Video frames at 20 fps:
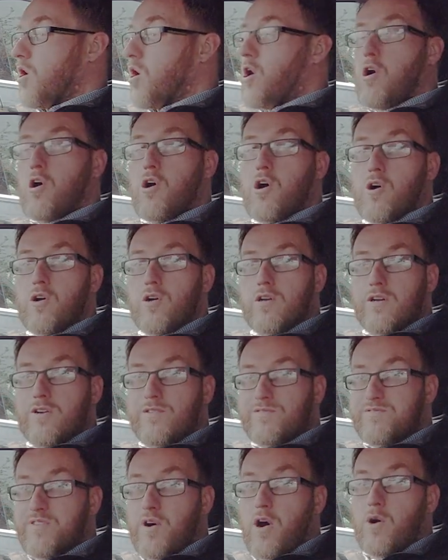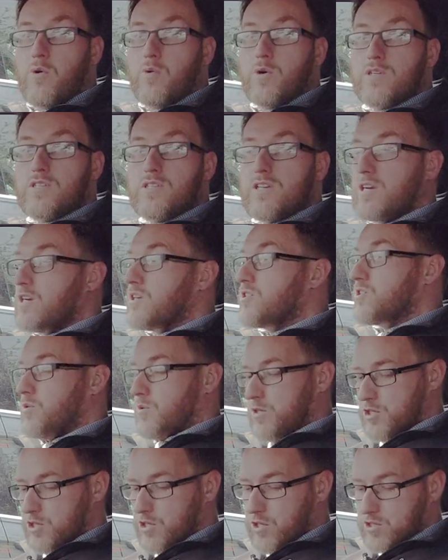or forwards to
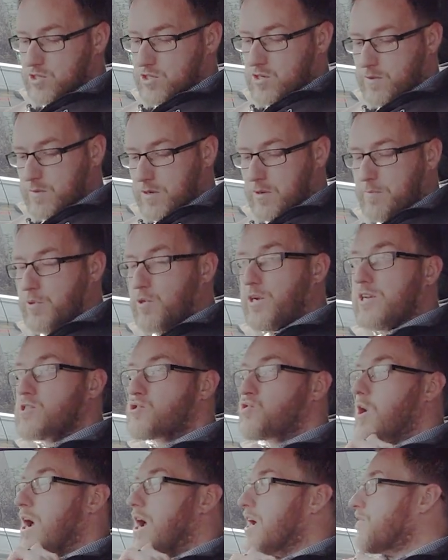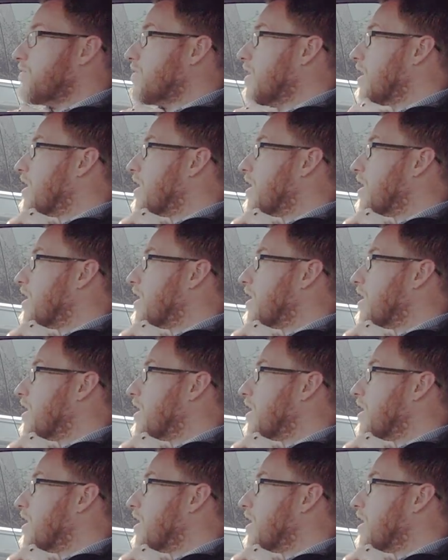adjust. So I'm going to put it in drive.